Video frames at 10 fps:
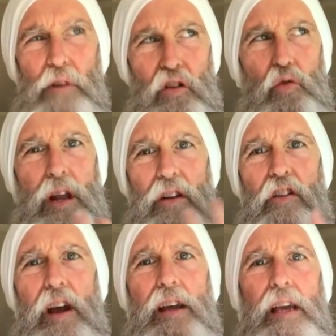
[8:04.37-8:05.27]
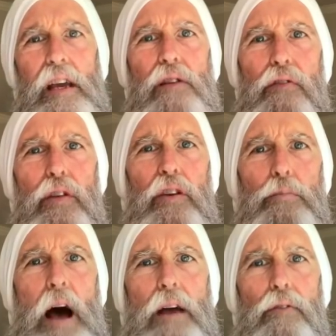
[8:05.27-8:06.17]
but you can check in for this
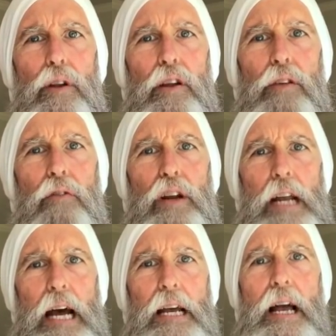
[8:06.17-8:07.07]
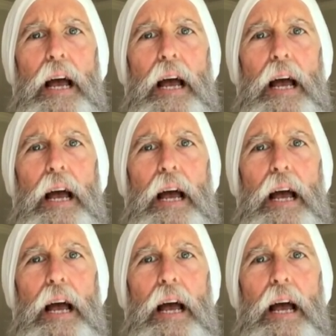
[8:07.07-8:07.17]
mindfulness every day,